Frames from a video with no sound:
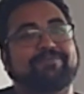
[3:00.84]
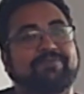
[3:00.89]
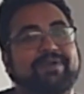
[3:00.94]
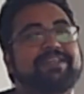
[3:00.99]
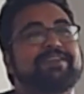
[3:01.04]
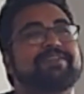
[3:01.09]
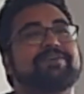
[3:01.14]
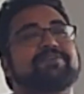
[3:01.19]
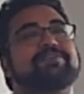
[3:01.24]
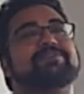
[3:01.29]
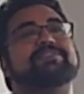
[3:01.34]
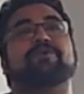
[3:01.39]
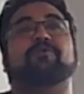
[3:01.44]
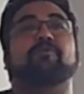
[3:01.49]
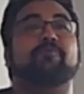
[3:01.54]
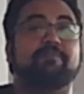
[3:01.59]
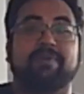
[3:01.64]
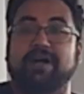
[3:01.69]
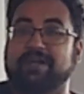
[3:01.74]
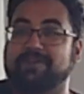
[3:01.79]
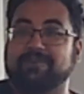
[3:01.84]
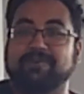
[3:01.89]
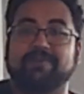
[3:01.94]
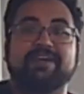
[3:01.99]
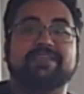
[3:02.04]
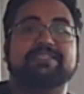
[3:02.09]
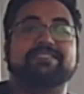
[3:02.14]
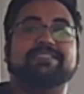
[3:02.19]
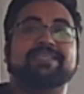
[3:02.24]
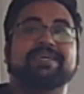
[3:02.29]
Windows or Mac
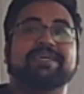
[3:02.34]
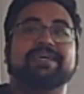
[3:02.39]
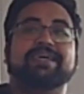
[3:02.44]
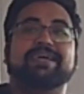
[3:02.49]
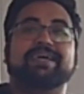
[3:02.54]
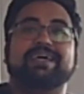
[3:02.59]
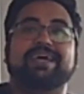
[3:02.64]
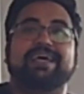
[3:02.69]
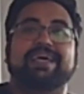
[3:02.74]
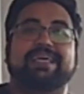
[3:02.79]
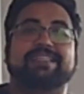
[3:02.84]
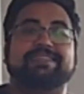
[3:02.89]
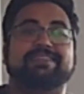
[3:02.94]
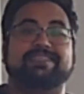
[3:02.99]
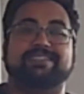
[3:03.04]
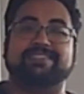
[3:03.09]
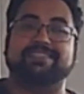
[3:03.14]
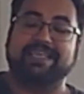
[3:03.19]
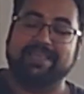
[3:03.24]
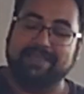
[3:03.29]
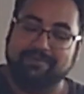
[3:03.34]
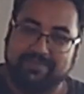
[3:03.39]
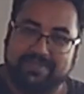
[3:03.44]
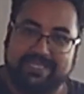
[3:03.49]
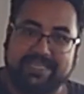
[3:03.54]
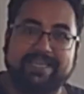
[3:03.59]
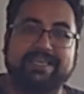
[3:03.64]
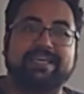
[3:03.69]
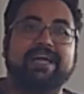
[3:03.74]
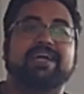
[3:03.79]
OS. And the same
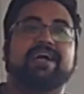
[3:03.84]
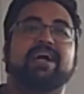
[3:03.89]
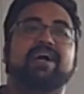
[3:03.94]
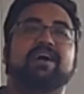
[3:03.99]
take I